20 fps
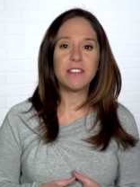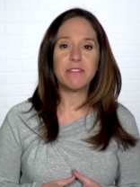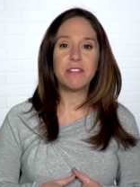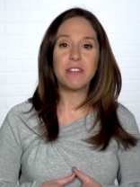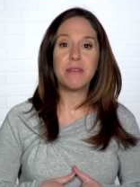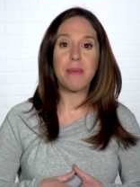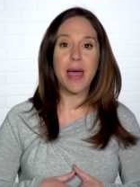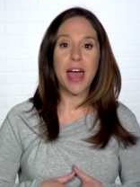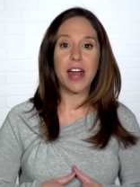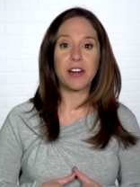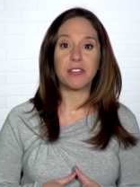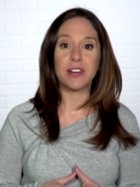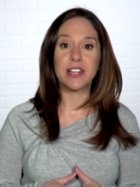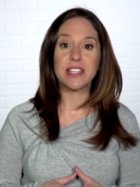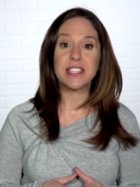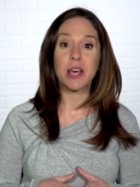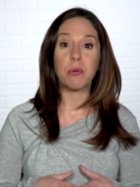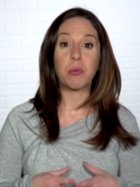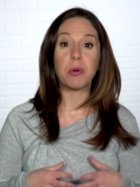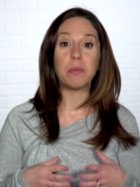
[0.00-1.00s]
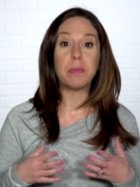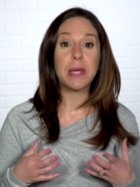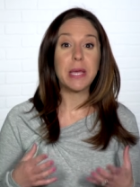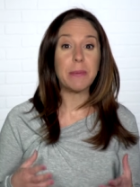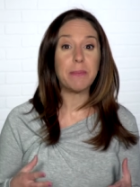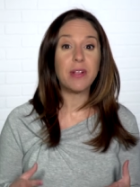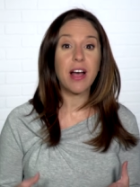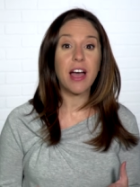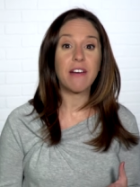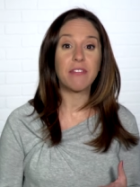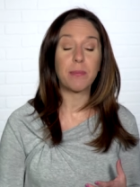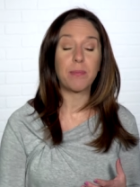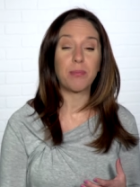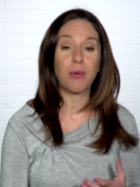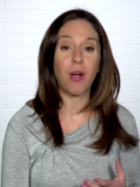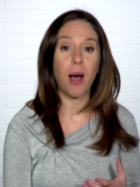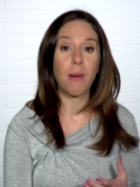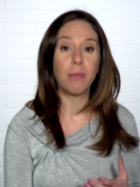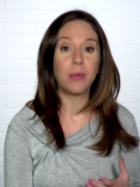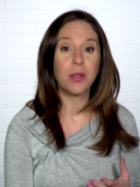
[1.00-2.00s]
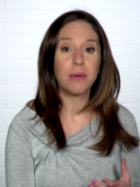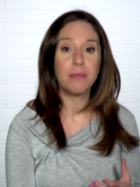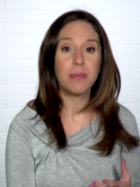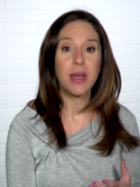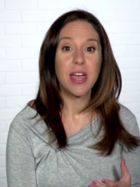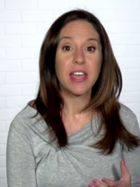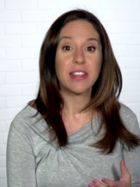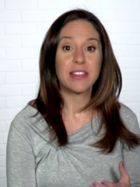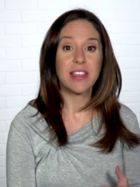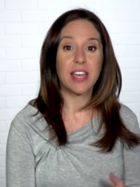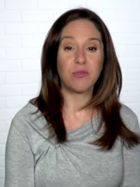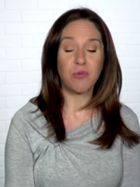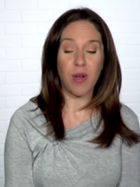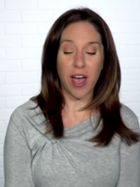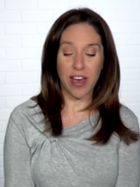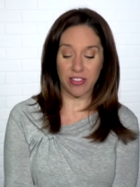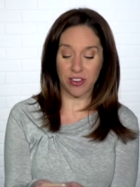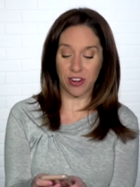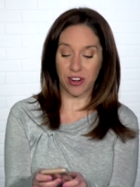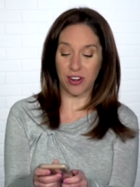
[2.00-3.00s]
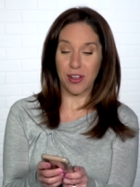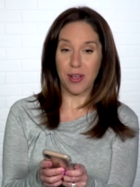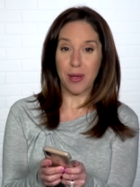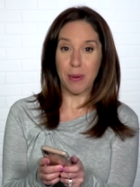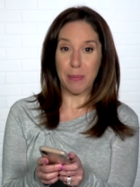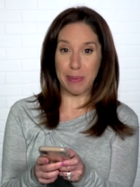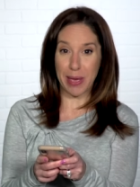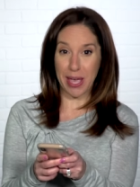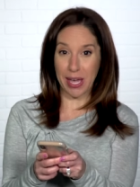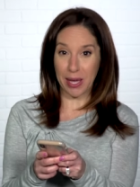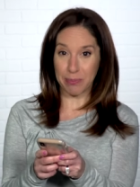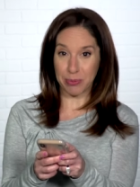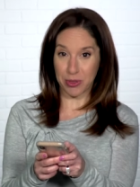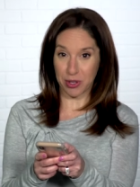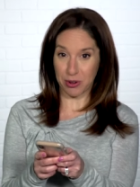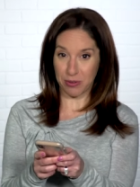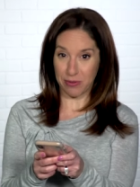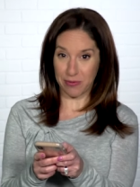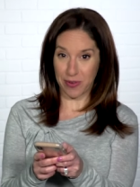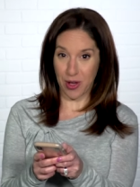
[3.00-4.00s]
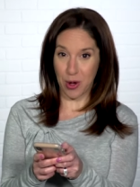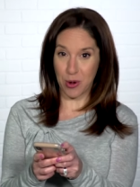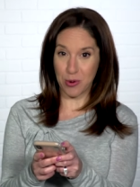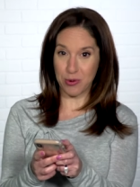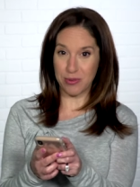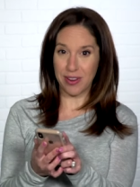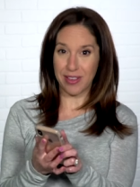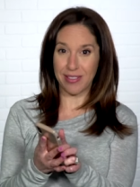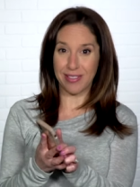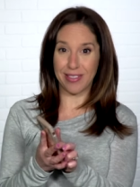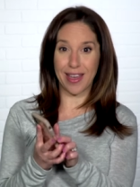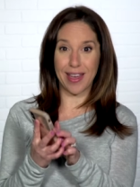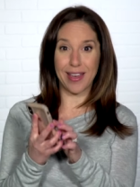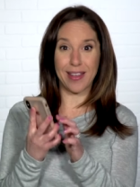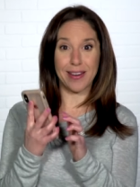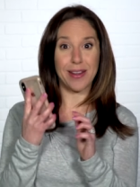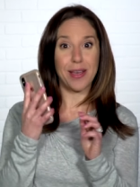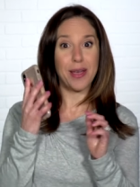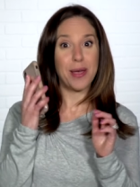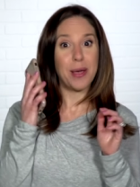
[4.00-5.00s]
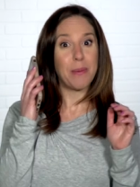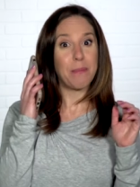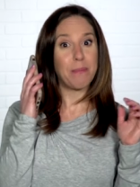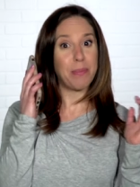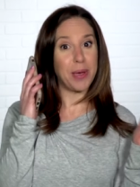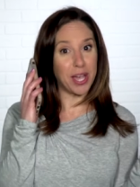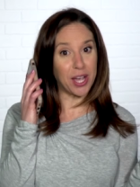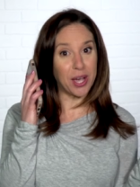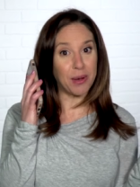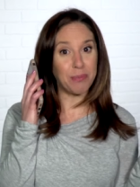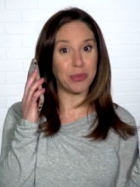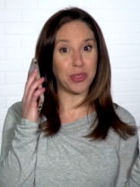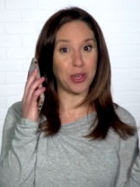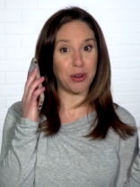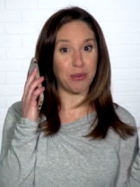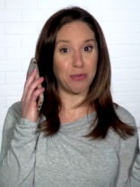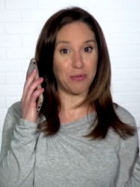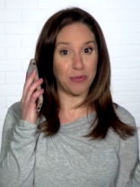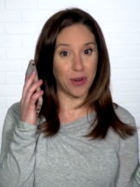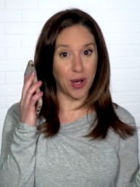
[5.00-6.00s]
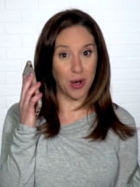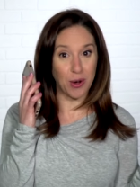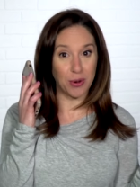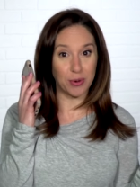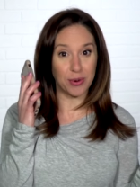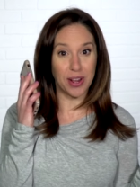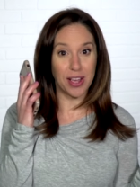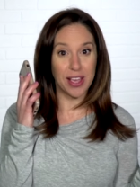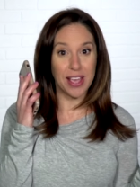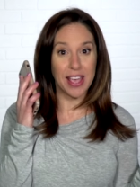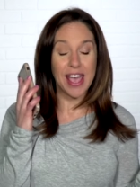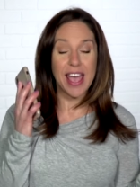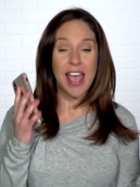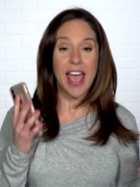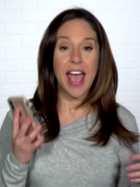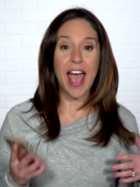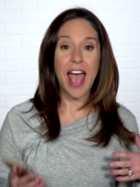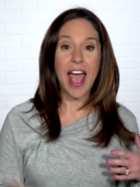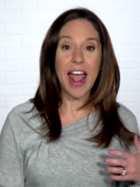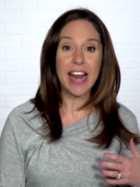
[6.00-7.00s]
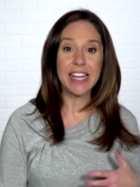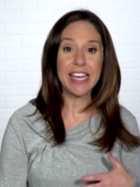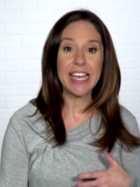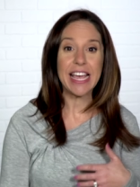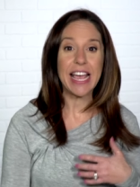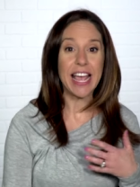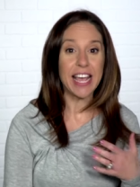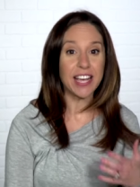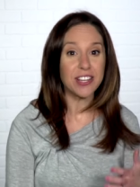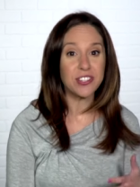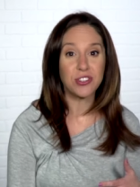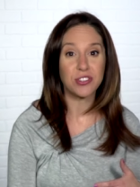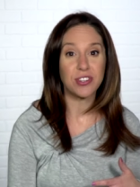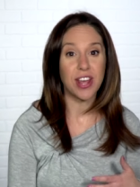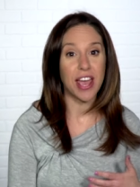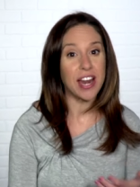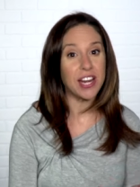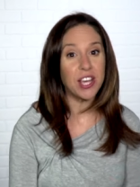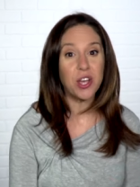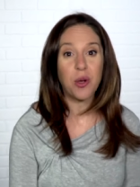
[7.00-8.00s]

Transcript: of the matter is that when people have a problem, they'd rather pick up their phone than pick up their phone any answer to any